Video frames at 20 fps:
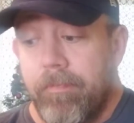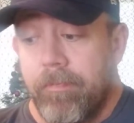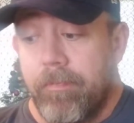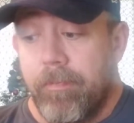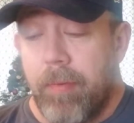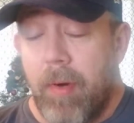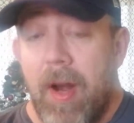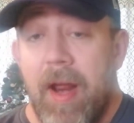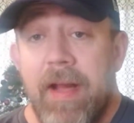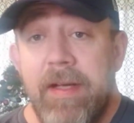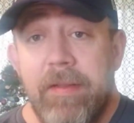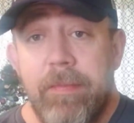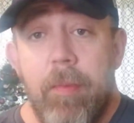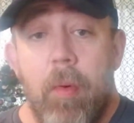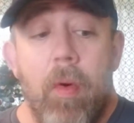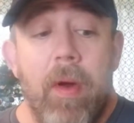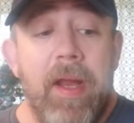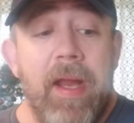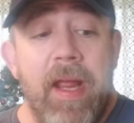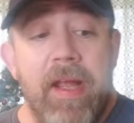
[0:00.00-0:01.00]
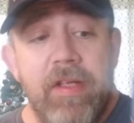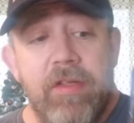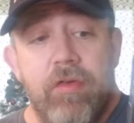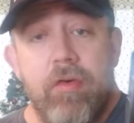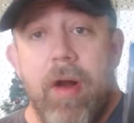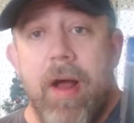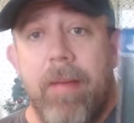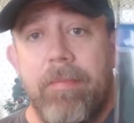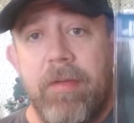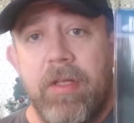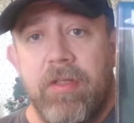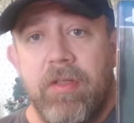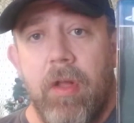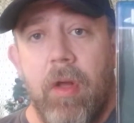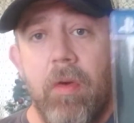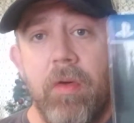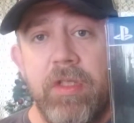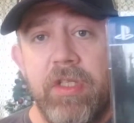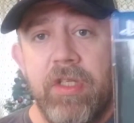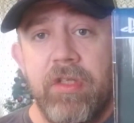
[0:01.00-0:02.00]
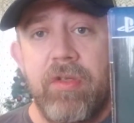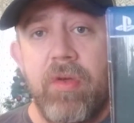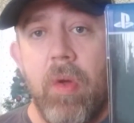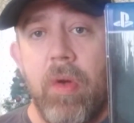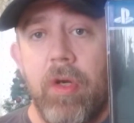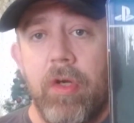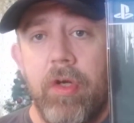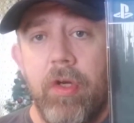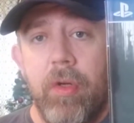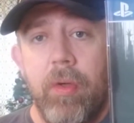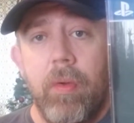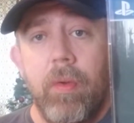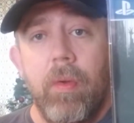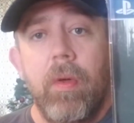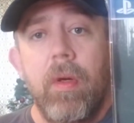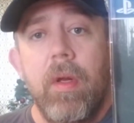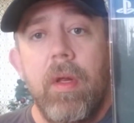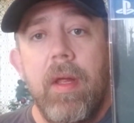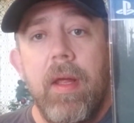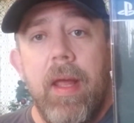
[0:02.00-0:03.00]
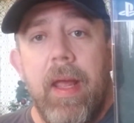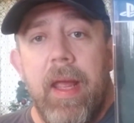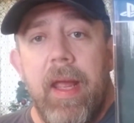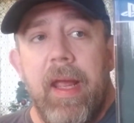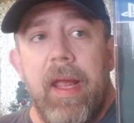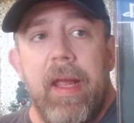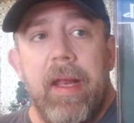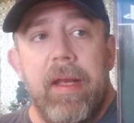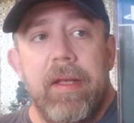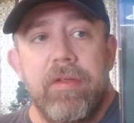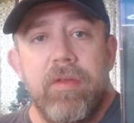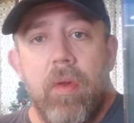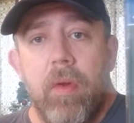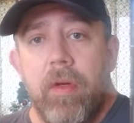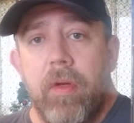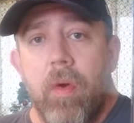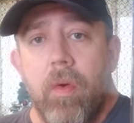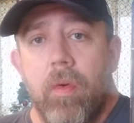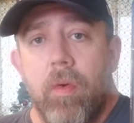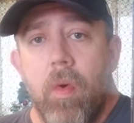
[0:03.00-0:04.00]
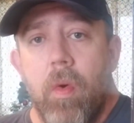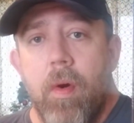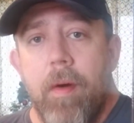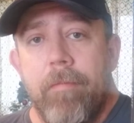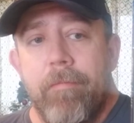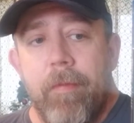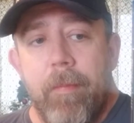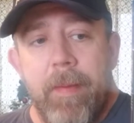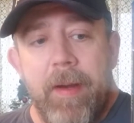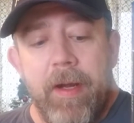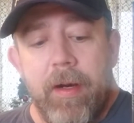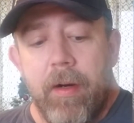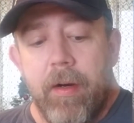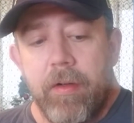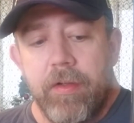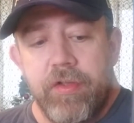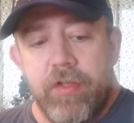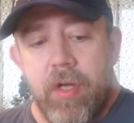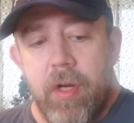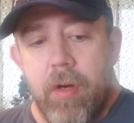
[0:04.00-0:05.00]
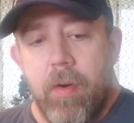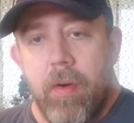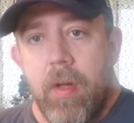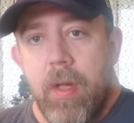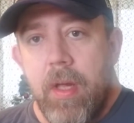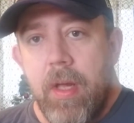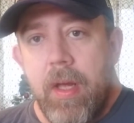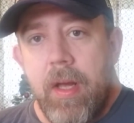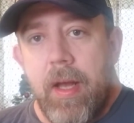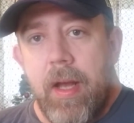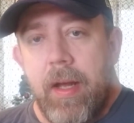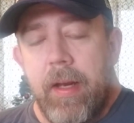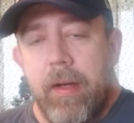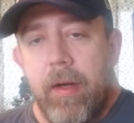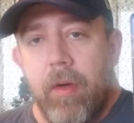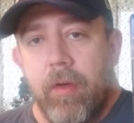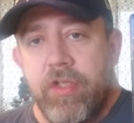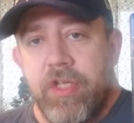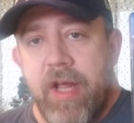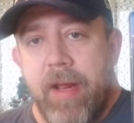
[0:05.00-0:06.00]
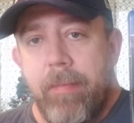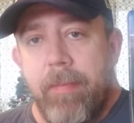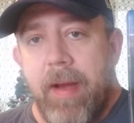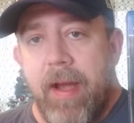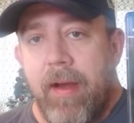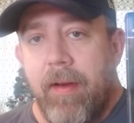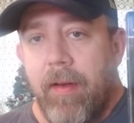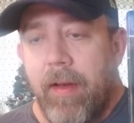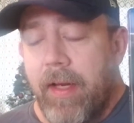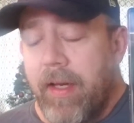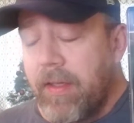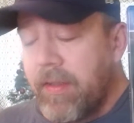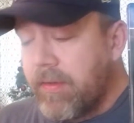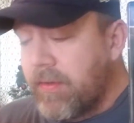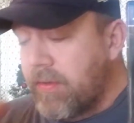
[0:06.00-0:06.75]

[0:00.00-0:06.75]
price point has dropped as low as it's going to do, and it's only going to go up from here. So I know Chad Bailey and